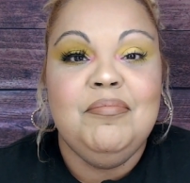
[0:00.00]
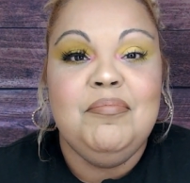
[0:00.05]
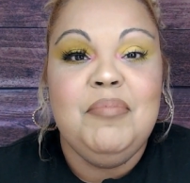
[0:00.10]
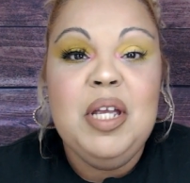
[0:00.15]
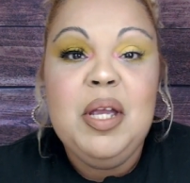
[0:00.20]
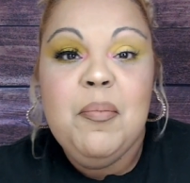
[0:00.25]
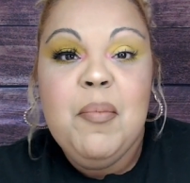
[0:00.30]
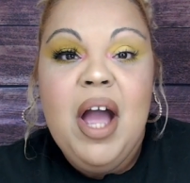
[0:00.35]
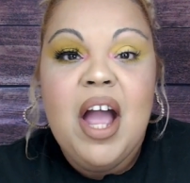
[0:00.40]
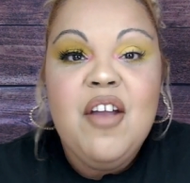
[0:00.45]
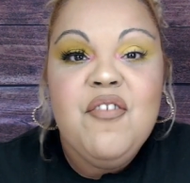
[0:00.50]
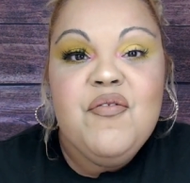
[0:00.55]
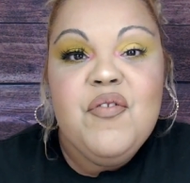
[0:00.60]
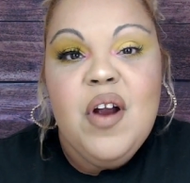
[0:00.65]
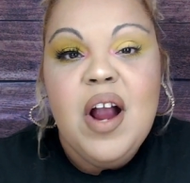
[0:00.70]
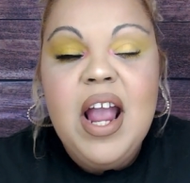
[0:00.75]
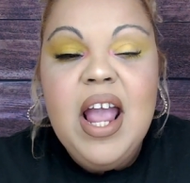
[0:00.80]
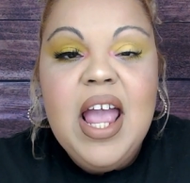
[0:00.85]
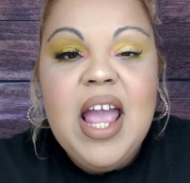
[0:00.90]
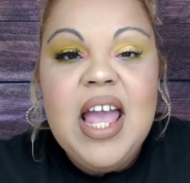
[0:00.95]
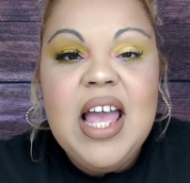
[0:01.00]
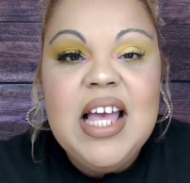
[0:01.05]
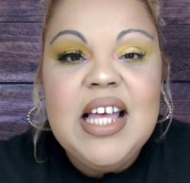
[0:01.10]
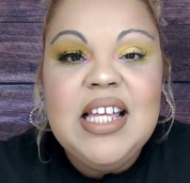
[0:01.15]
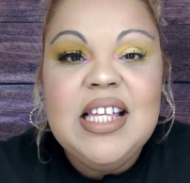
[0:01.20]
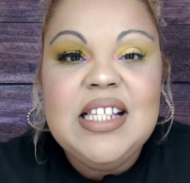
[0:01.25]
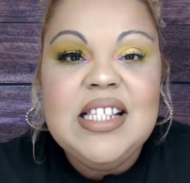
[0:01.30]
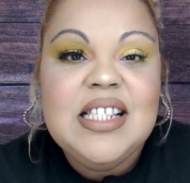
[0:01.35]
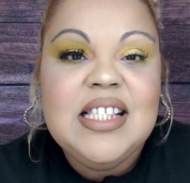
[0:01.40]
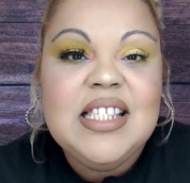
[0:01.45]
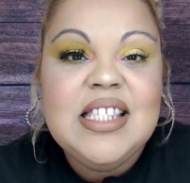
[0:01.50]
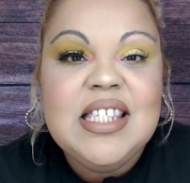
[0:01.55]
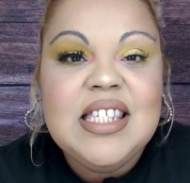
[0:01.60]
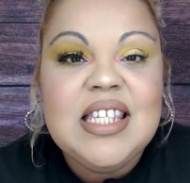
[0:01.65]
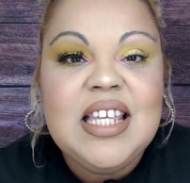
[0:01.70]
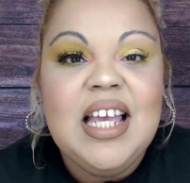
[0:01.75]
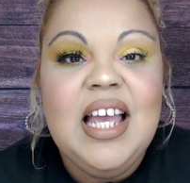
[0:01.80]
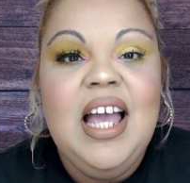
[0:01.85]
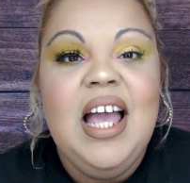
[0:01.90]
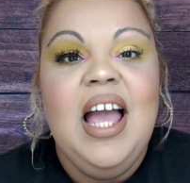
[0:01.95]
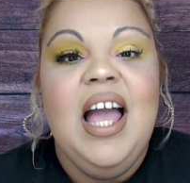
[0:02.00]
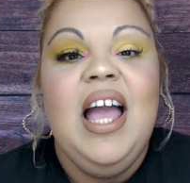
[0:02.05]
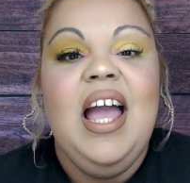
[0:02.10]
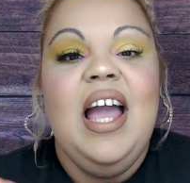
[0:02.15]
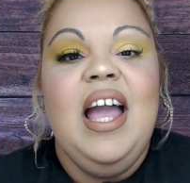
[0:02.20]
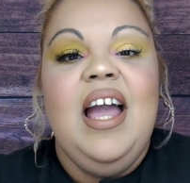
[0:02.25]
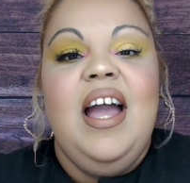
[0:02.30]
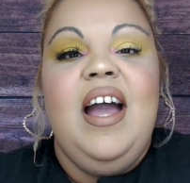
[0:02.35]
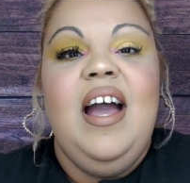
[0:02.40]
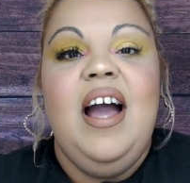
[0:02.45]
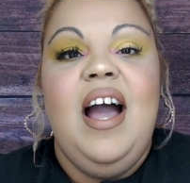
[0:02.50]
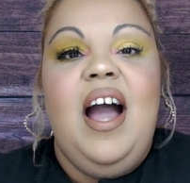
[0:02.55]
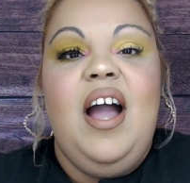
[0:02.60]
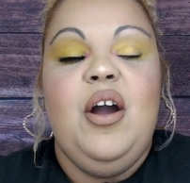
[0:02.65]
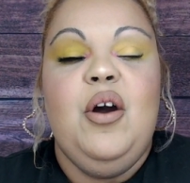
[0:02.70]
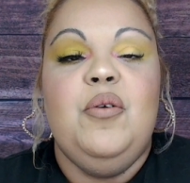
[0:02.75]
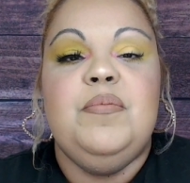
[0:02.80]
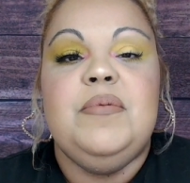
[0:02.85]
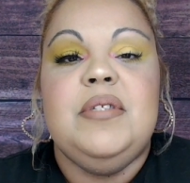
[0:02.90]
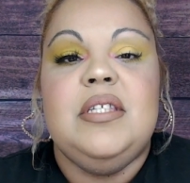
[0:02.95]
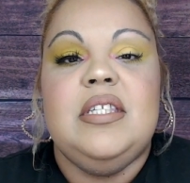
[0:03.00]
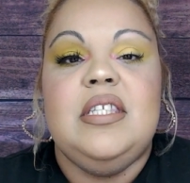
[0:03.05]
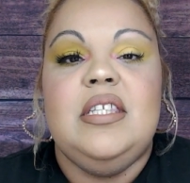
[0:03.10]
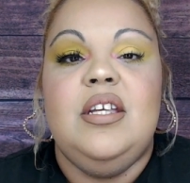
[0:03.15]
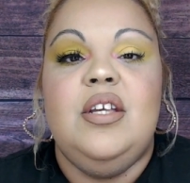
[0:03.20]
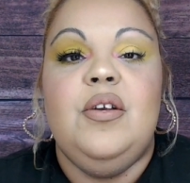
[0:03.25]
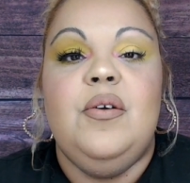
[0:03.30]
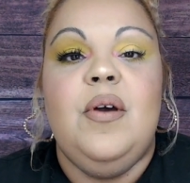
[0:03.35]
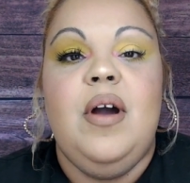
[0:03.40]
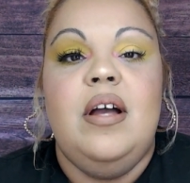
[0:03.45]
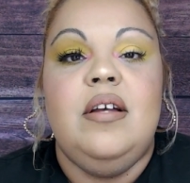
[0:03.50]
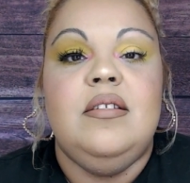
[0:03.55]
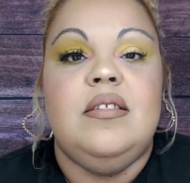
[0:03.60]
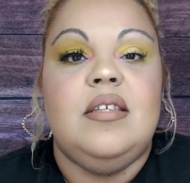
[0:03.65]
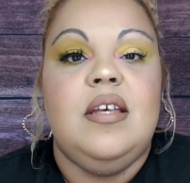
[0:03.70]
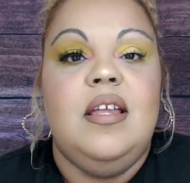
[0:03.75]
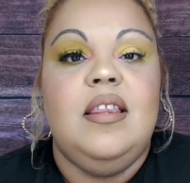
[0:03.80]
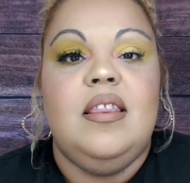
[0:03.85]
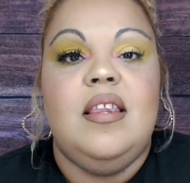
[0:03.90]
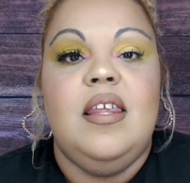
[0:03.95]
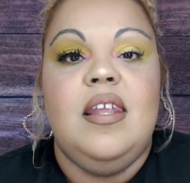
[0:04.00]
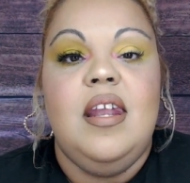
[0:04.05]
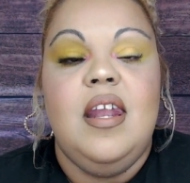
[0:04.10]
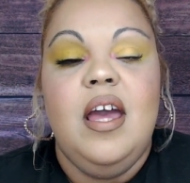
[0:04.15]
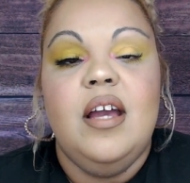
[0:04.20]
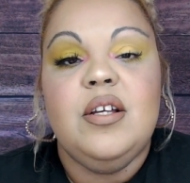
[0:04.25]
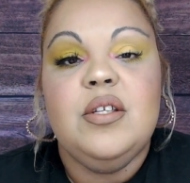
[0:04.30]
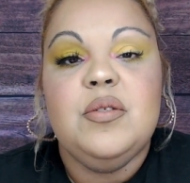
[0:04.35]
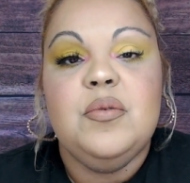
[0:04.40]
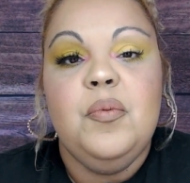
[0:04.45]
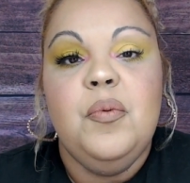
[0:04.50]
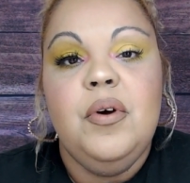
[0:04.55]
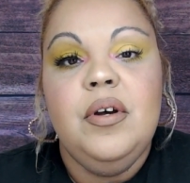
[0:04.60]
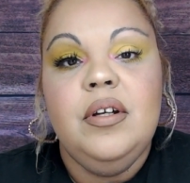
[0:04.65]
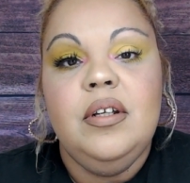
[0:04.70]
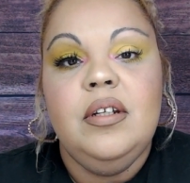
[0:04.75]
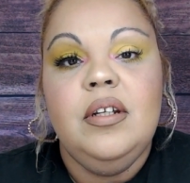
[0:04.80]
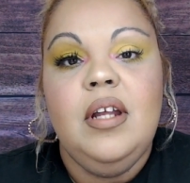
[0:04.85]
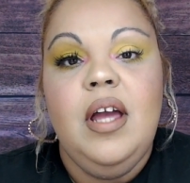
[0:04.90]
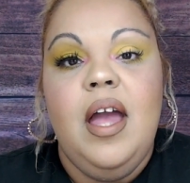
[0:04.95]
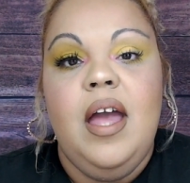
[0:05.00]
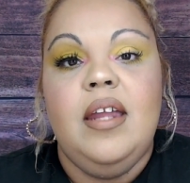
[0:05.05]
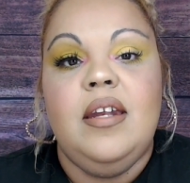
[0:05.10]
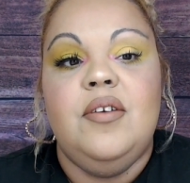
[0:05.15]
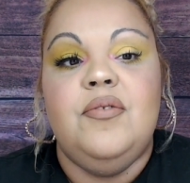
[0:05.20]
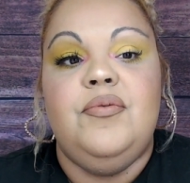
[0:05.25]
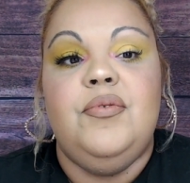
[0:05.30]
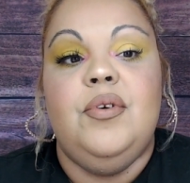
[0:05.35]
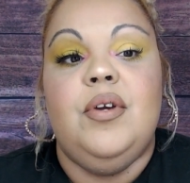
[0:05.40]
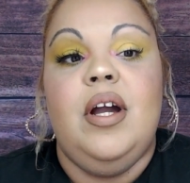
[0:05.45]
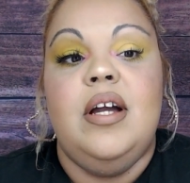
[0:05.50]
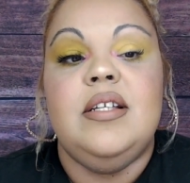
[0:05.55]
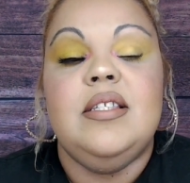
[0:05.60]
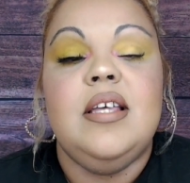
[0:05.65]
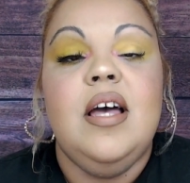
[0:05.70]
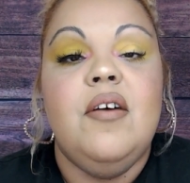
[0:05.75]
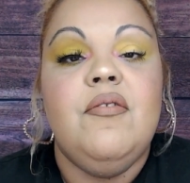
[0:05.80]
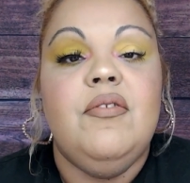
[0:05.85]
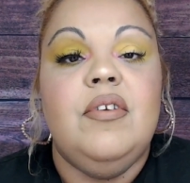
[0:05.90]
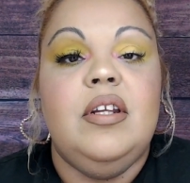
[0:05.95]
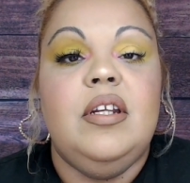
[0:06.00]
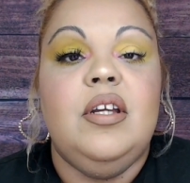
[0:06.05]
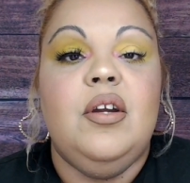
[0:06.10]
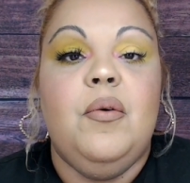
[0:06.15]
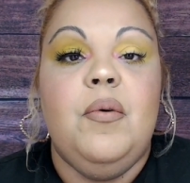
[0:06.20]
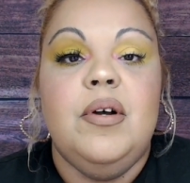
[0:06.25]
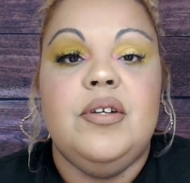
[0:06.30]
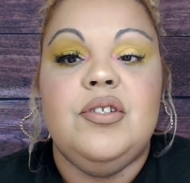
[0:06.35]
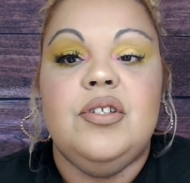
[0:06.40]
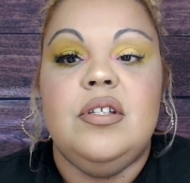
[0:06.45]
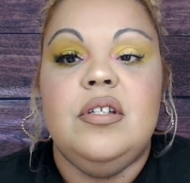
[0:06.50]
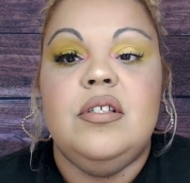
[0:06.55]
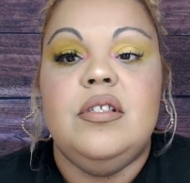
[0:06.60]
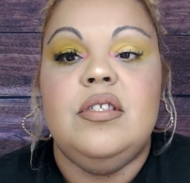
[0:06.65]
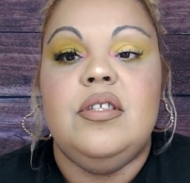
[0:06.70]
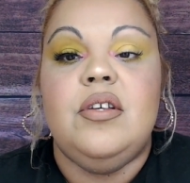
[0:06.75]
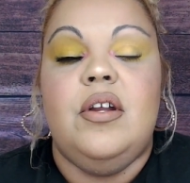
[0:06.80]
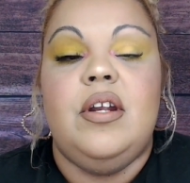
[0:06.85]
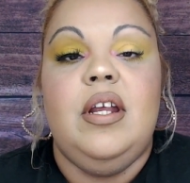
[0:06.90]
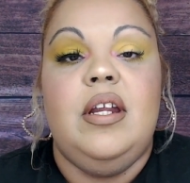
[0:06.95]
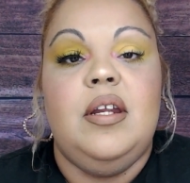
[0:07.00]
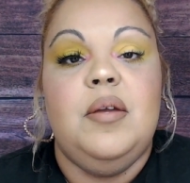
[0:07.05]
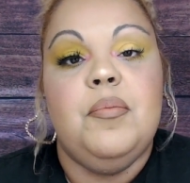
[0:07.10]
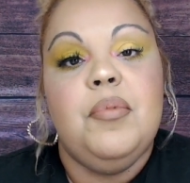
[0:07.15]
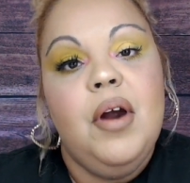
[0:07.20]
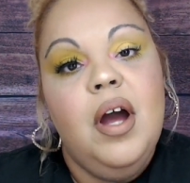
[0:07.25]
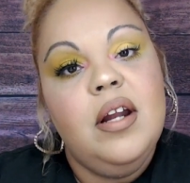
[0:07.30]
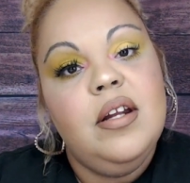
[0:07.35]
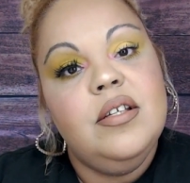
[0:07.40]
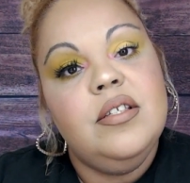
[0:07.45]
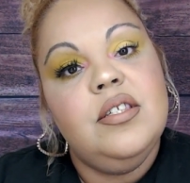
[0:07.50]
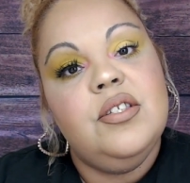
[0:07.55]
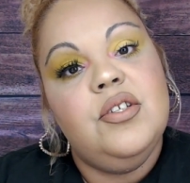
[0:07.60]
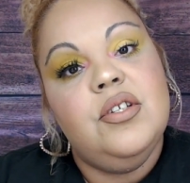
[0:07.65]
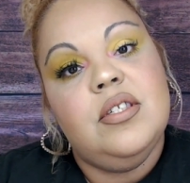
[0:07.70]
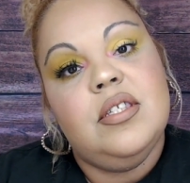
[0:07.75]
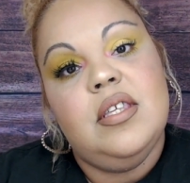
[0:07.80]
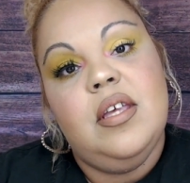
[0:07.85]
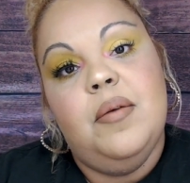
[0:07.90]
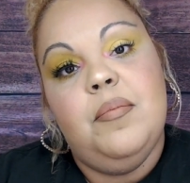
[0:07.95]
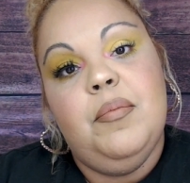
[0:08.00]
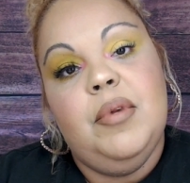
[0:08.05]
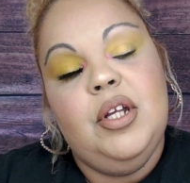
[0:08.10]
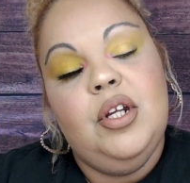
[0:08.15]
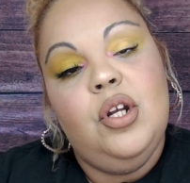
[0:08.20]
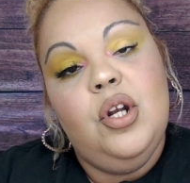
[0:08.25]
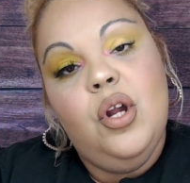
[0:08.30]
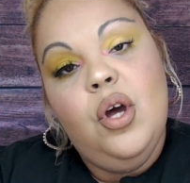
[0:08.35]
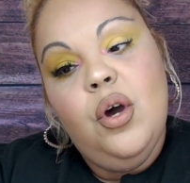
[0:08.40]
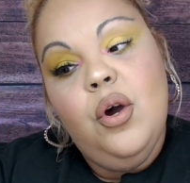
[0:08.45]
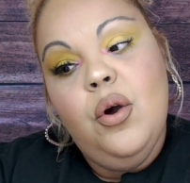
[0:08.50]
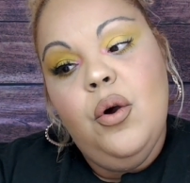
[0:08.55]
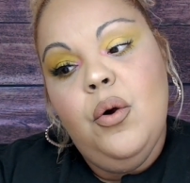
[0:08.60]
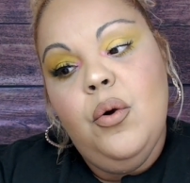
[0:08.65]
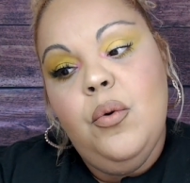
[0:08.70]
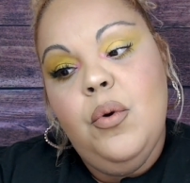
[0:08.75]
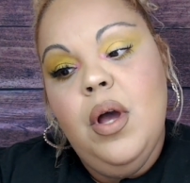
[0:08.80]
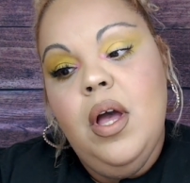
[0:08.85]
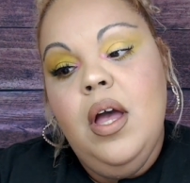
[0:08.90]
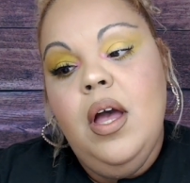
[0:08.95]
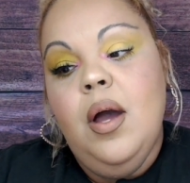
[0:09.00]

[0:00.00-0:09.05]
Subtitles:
be my friends. I hope to see you guys in the next one. And if you guys have any questions on any products, just let me know.